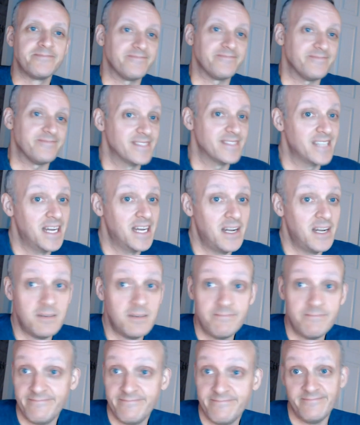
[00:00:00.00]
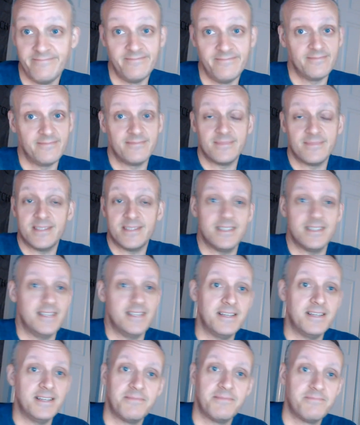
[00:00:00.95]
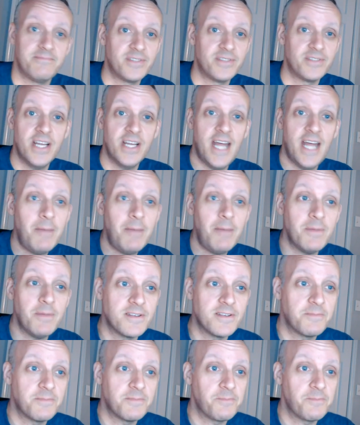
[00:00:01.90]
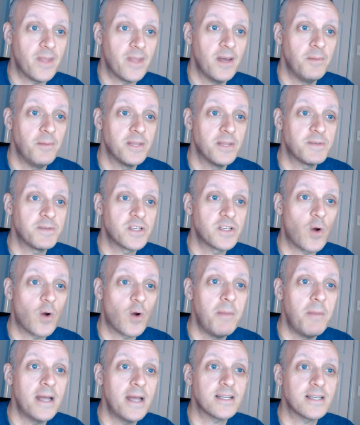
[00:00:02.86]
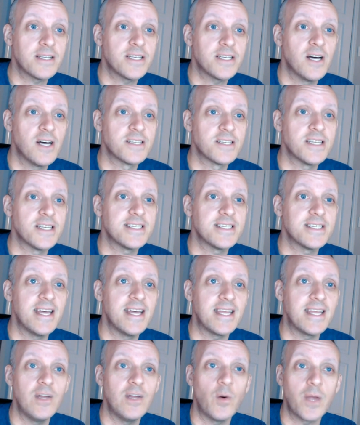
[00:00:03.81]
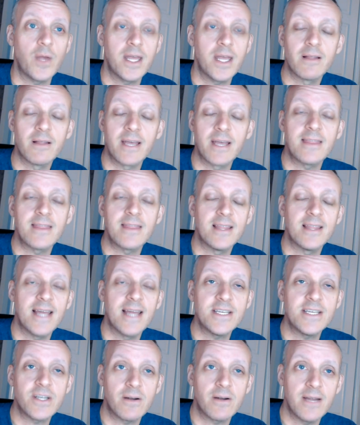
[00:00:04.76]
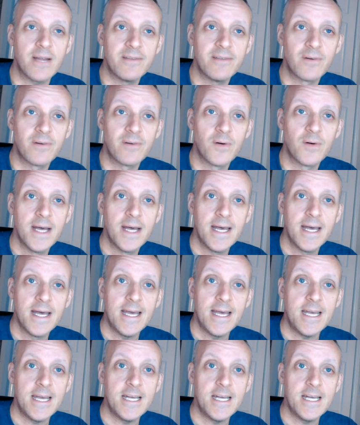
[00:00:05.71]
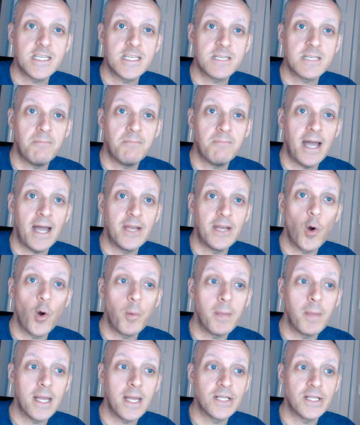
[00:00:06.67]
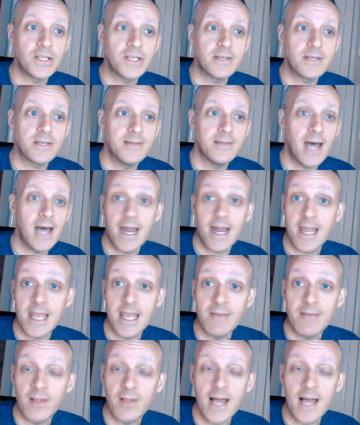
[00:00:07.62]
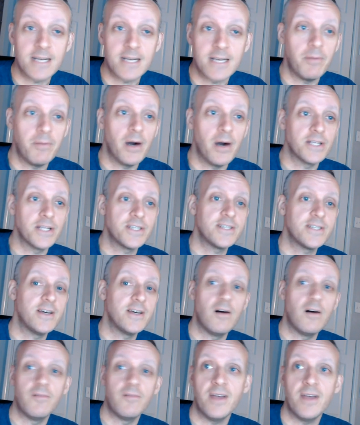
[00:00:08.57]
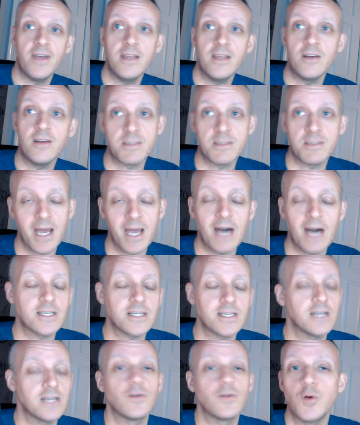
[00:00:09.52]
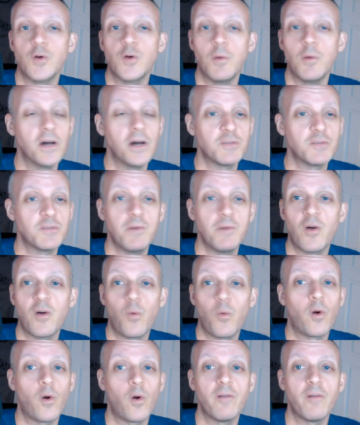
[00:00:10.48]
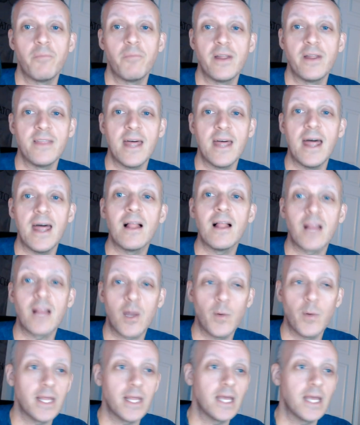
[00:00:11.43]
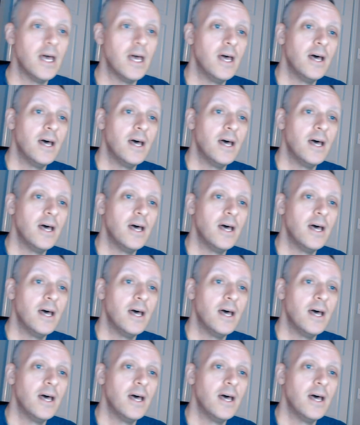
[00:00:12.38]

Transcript: You know, it's, it's, shit happens. You know, but the story basically tells us that, you know, killing the lesser evil is by no means not an evil act upon itself. And you know, Sapkowski will do a much better word of putting that eloquently.